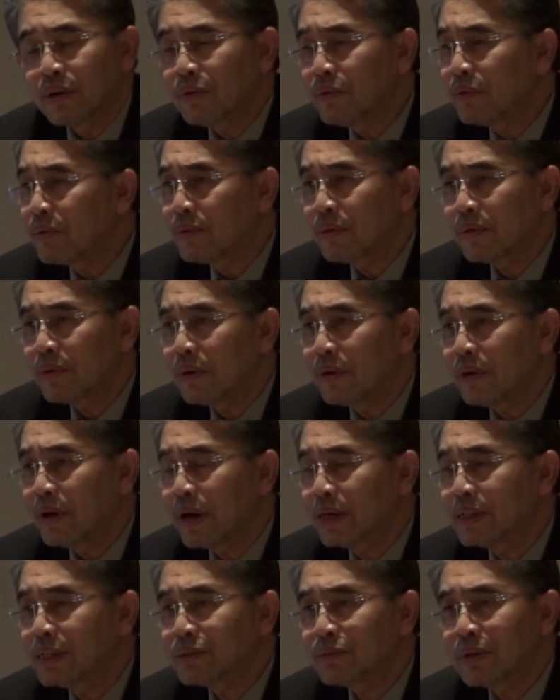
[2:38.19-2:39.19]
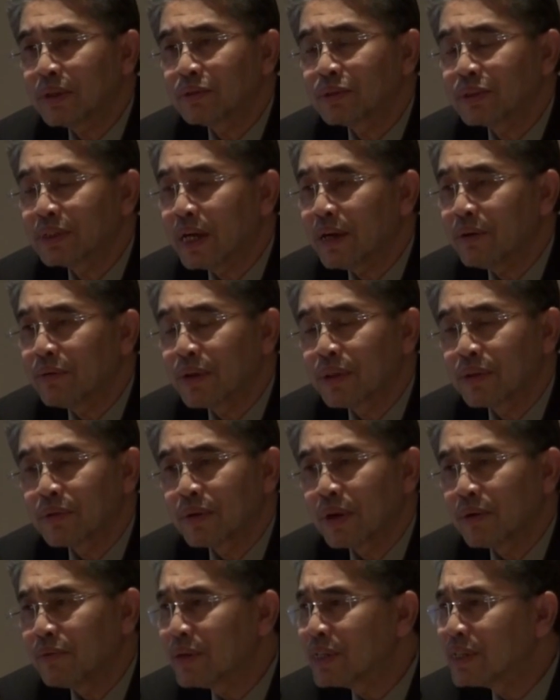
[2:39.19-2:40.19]
You know, I just want to share with
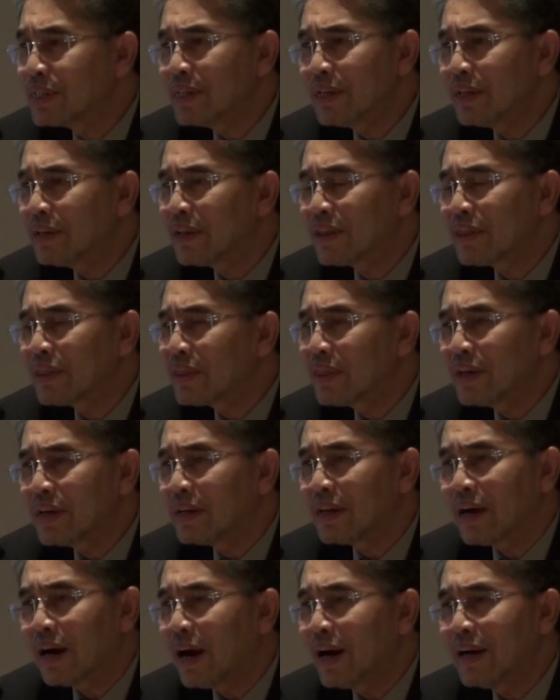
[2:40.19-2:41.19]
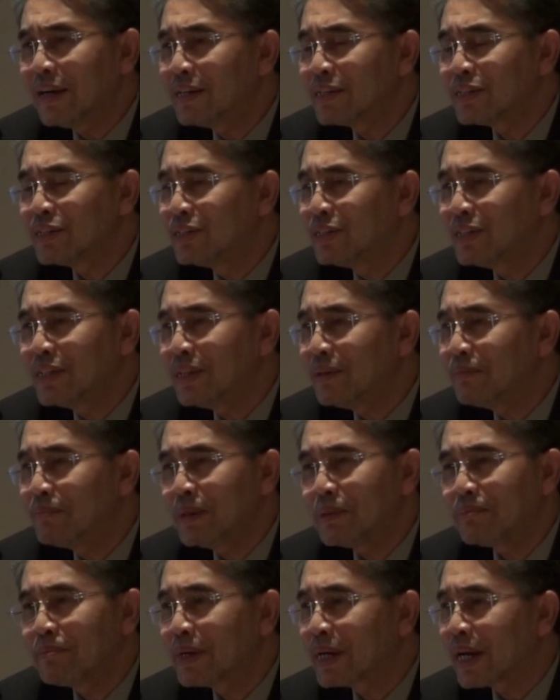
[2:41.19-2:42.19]
you that we're still the third highest
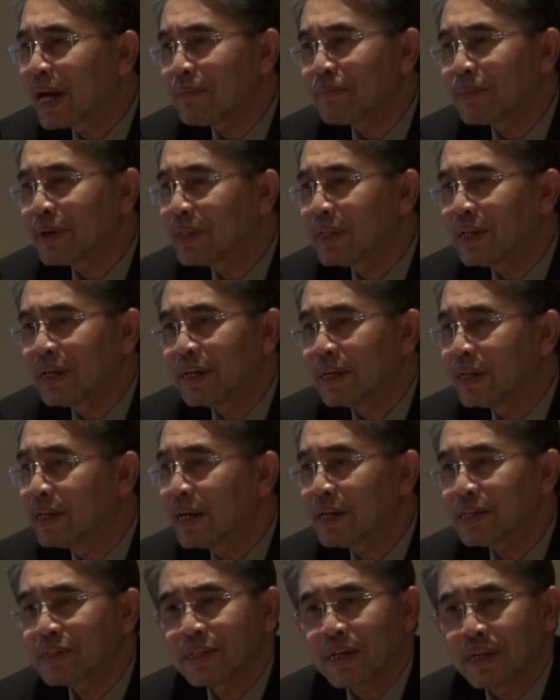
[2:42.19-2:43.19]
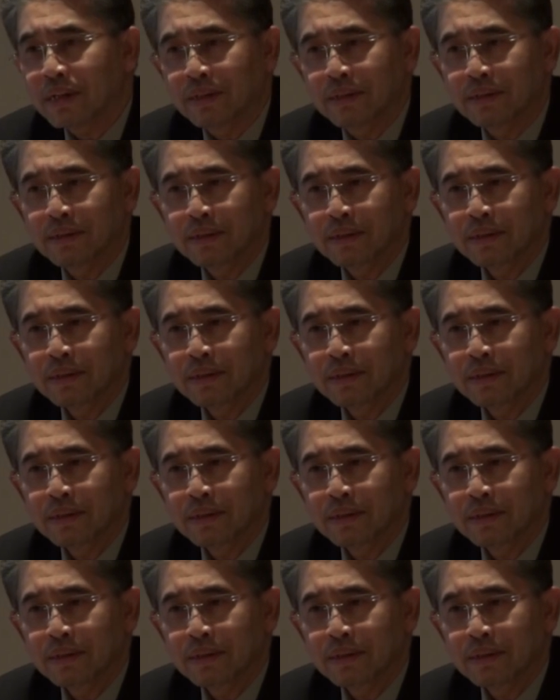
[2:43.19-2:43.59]
GDP per capita in ASEAN.